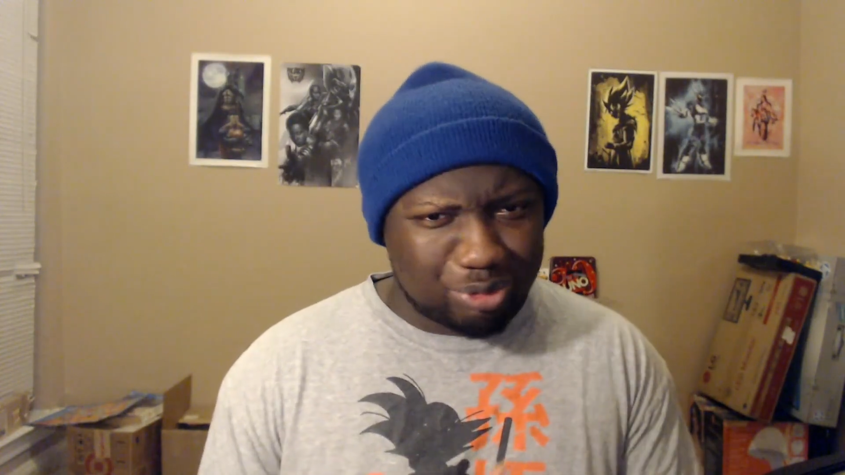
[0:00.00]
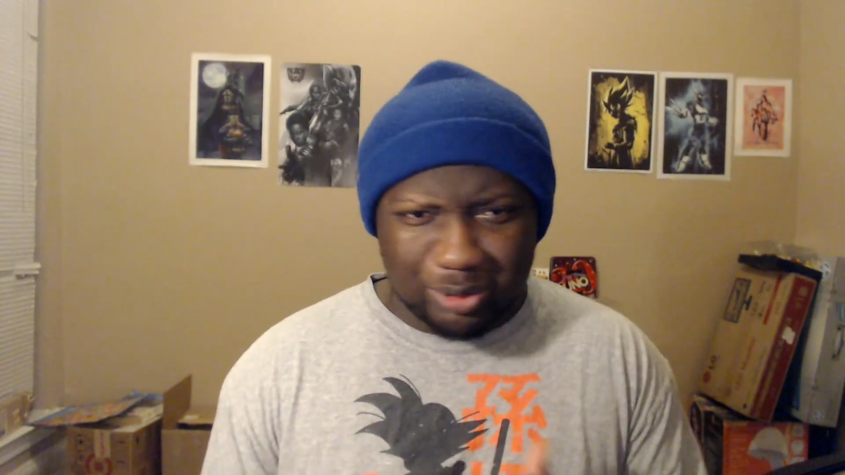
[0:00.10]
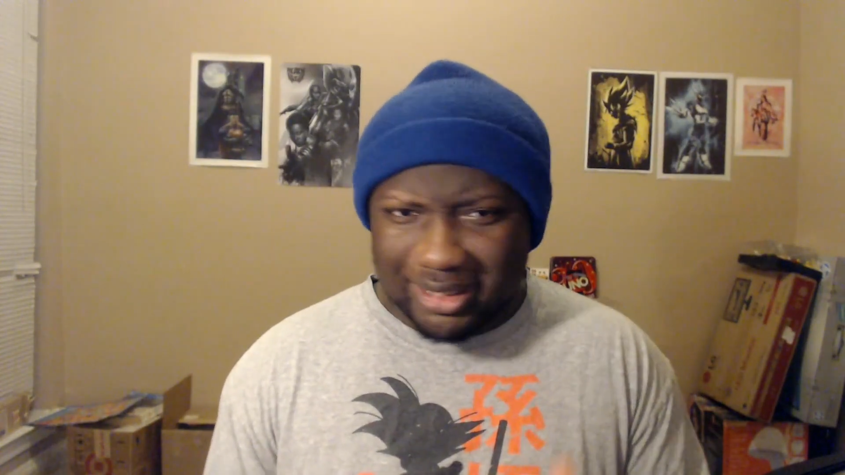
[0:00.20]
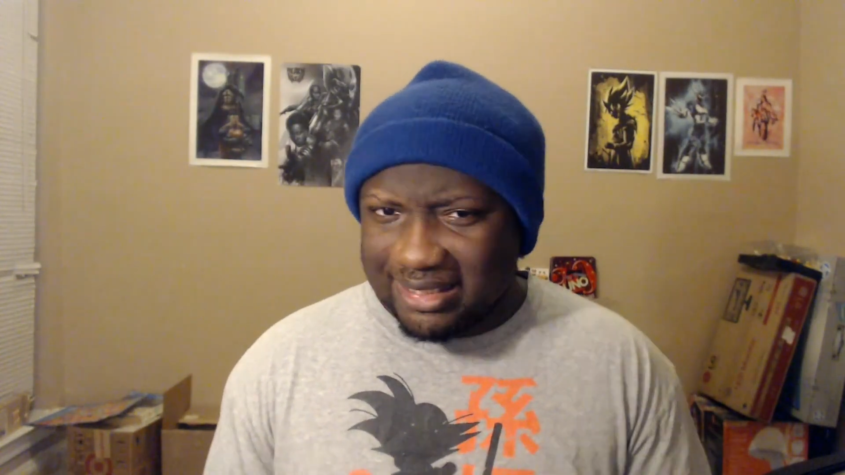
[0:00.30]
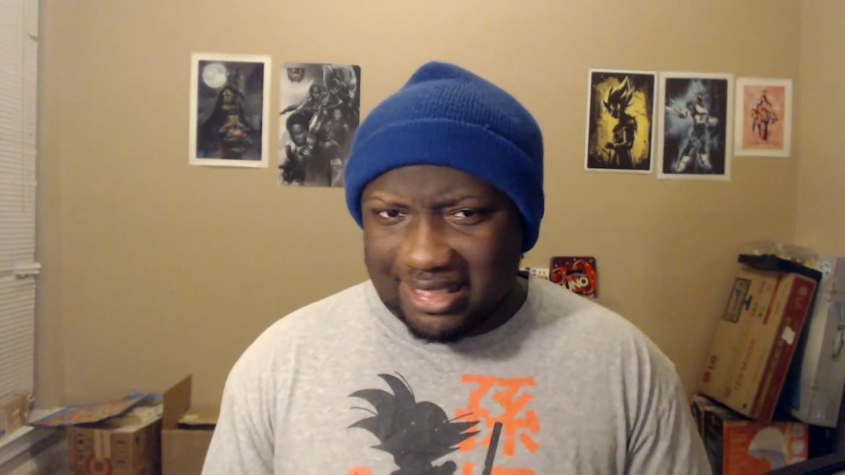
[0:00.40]

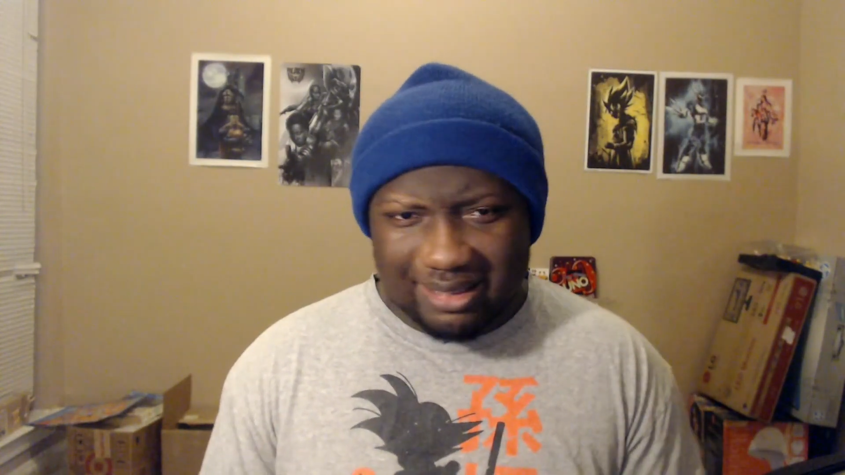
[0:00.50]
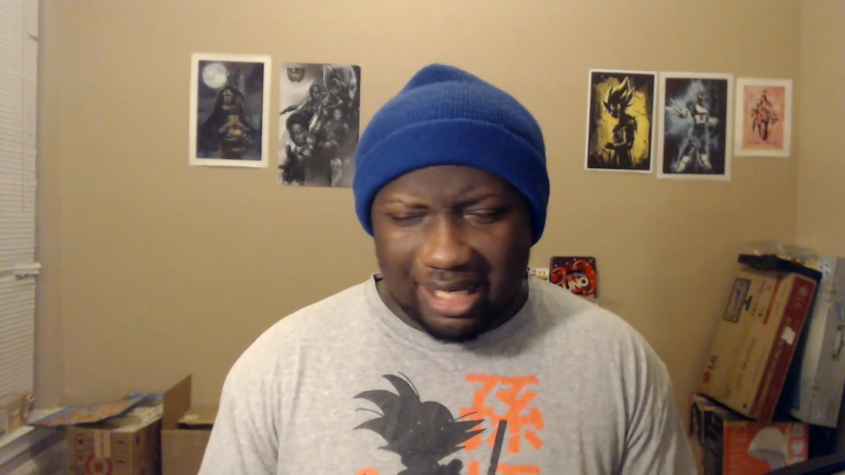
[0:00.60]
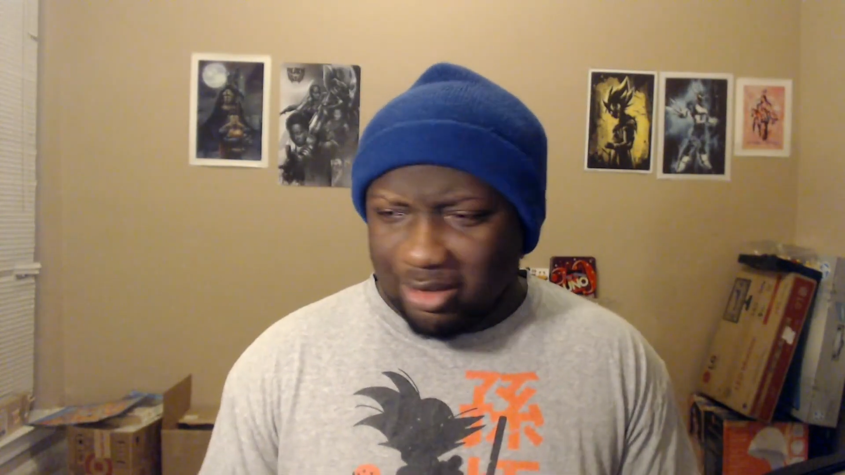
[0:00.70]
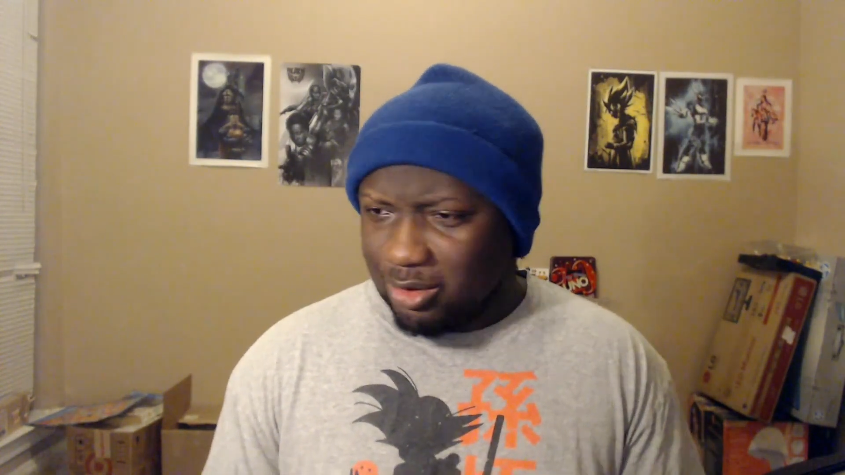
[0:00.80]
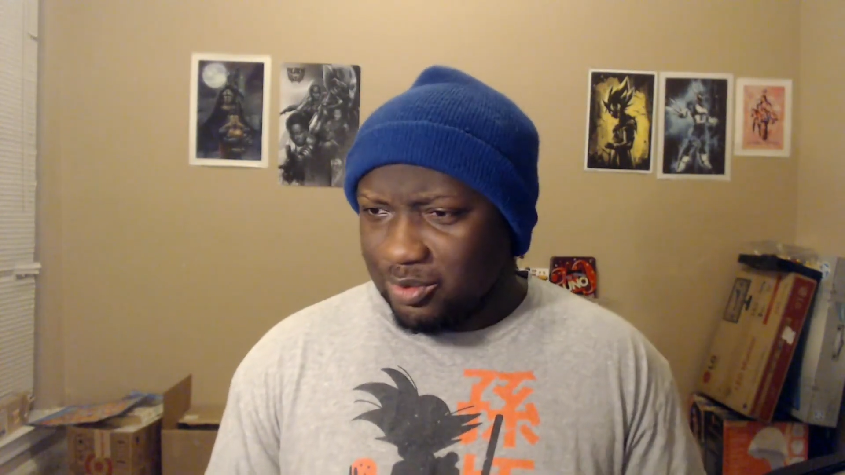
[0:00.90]
pre-teen, I
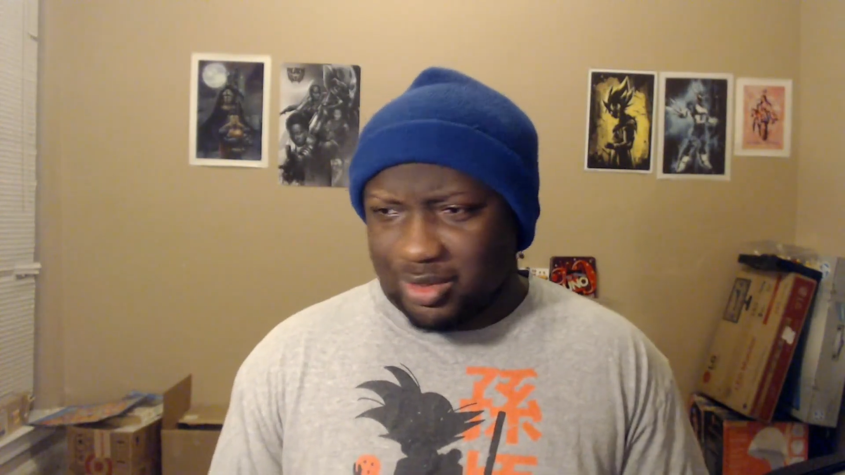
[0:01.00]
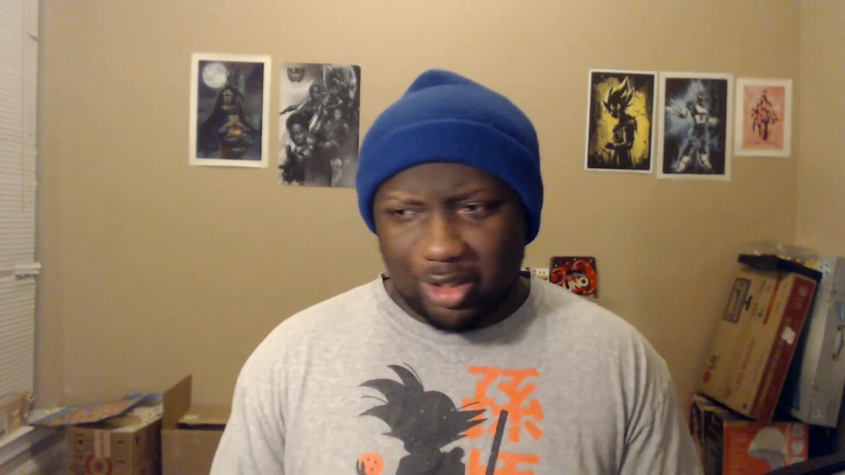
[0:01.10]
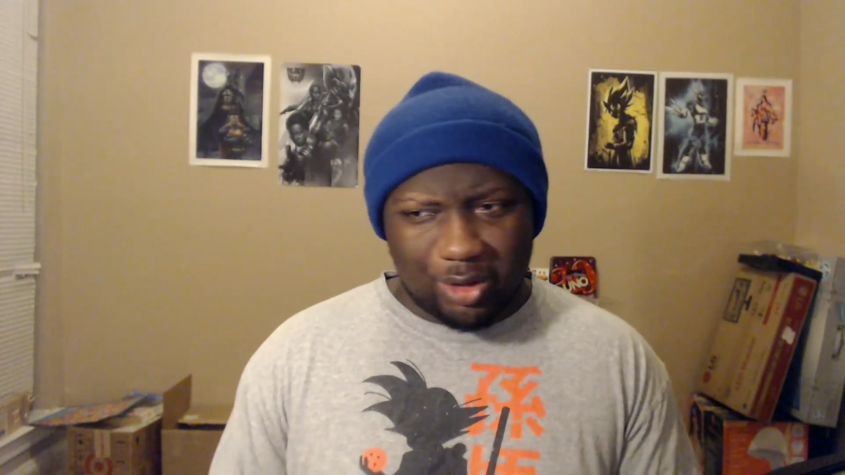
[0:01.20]
don't know, it was